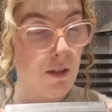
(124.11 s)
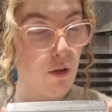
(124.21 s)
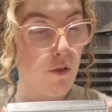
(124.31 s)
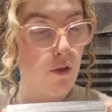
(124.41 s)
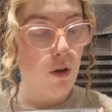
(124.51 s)

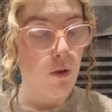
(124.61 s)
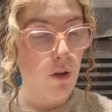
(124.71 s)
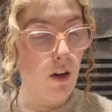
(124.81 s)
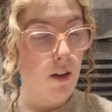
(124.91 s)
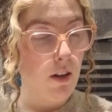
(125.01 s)
Soft Kohl
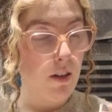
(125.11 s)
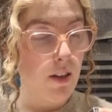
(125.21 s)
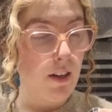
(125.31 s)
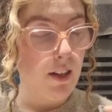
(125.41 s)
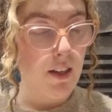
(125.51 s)

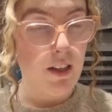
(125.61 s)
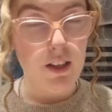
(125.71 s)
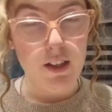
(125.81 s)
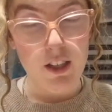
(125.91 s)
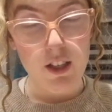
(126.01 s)
Eyeliner in
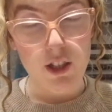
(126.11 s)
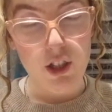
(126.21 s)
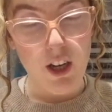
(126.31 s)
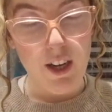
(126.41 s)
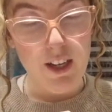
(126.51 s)
the
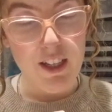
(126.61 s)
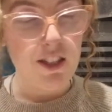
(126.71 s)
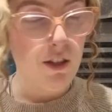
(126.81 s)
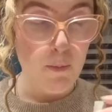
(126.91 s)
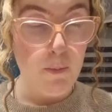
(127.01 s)

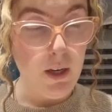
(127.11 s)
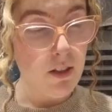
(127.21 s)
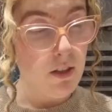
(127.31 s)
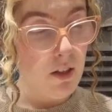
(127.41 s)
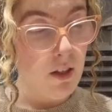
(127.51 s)
shade
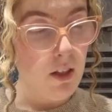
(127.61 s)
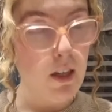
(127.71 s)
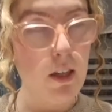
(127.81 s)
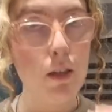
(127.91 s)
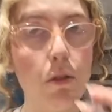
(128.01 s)
Abyss, I think
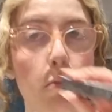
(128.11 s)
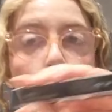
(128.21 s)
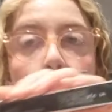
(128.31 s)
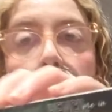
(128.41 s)
it is.